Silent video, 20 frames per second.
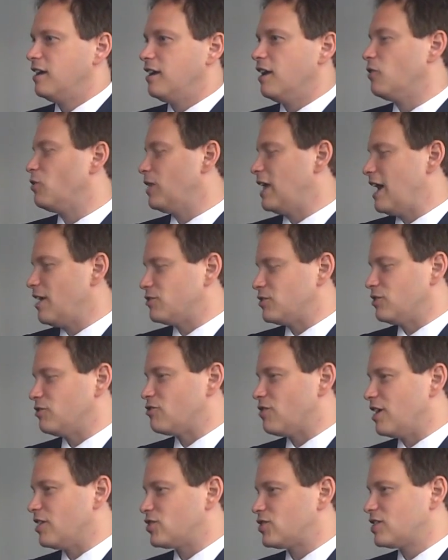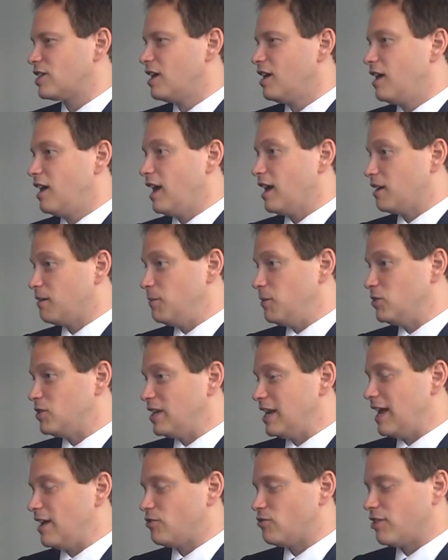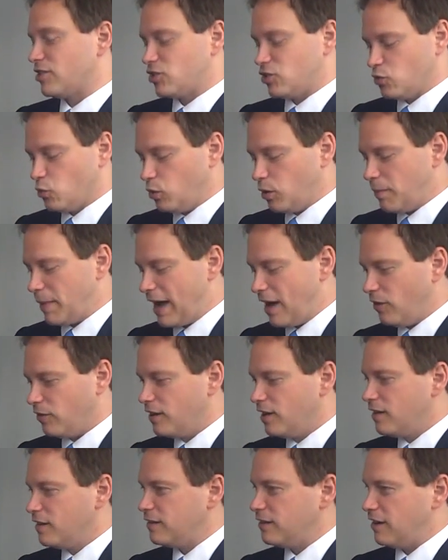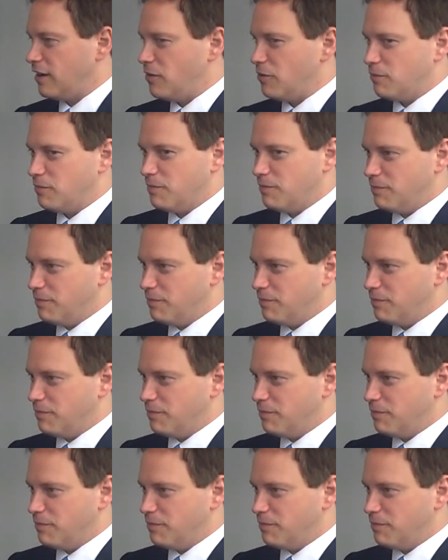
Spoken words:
local housing trusts, community land trusts, all about, you know,